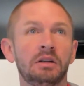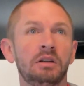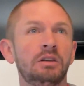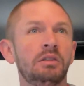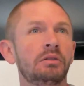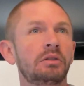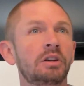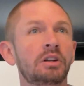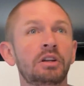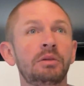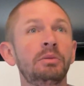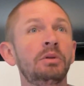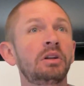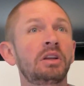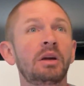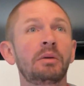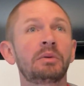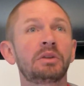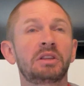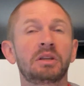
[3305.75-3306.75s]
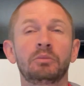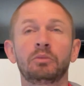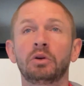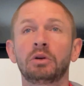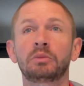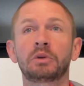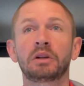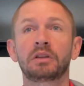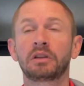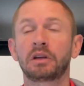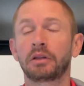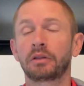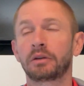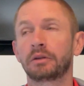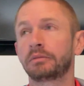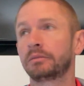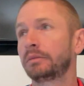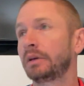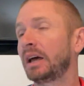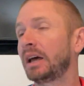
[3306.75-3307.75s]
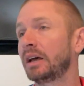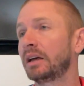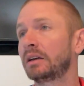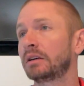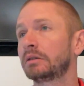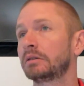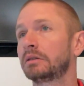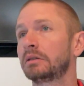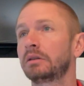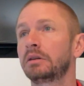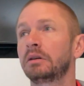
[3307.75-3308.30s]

And you're going to communicate with them one way or the other. Hey,